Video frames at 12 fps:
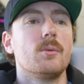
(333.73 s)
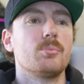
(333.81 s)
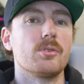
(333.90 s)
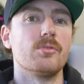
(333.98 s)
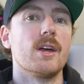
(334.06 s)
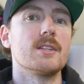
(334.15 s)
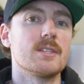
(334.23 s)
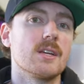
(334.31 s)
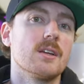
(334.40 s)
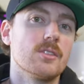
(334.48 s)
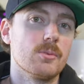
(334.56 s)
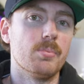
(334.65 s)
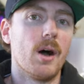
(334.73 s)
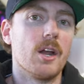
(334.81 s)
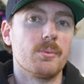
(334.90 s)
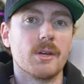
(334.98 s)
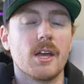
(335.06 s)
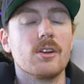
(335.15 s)
preventing the
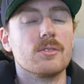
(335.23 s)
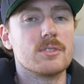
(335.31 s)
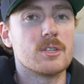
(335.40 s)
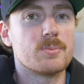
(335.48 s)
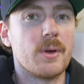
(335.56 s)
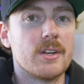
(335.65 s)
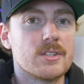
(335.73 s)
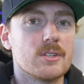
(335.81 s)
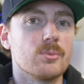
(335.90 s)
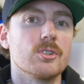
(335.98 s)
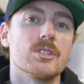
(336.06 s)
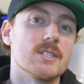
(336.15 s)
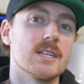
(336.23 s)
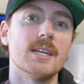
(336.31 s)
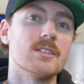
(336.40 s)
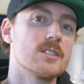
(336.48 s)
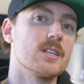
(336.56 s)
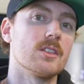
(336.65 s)
bottoming out of suspension, which is
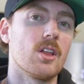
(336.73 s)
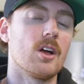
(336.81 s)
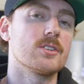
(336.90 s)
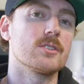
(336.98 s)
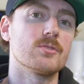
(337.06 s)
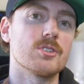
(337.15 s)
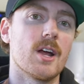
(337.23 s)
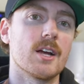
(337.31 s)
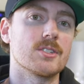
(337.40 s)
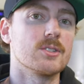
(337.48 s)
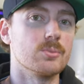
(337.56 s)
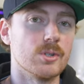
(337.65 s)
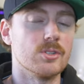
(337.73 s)
instant loss of traction.